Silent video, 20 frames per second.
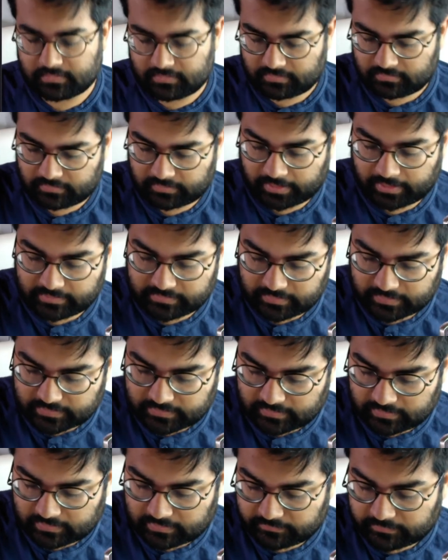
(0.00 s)
Okay, so it's
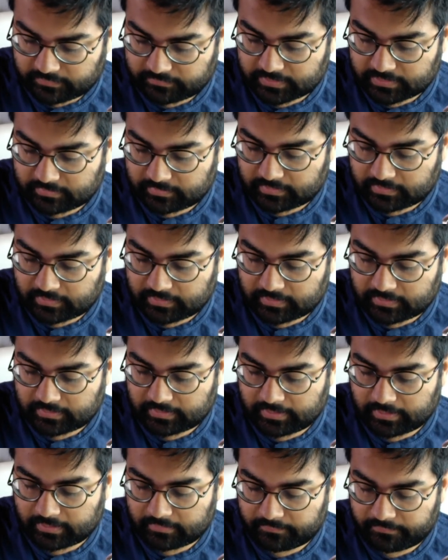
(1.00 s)
not even visible here.
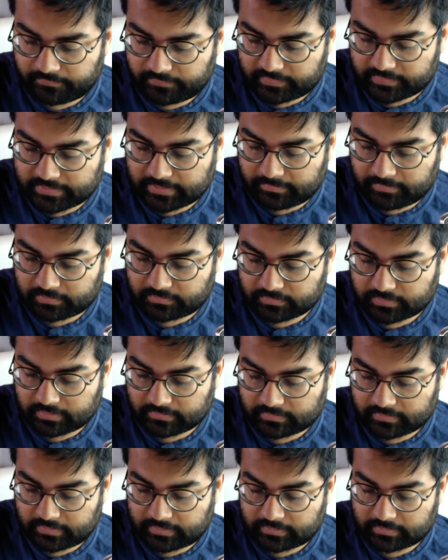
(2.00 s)
Yeah, December
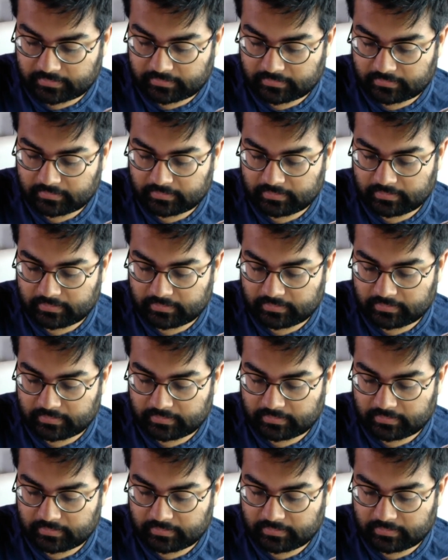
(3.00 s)
2019.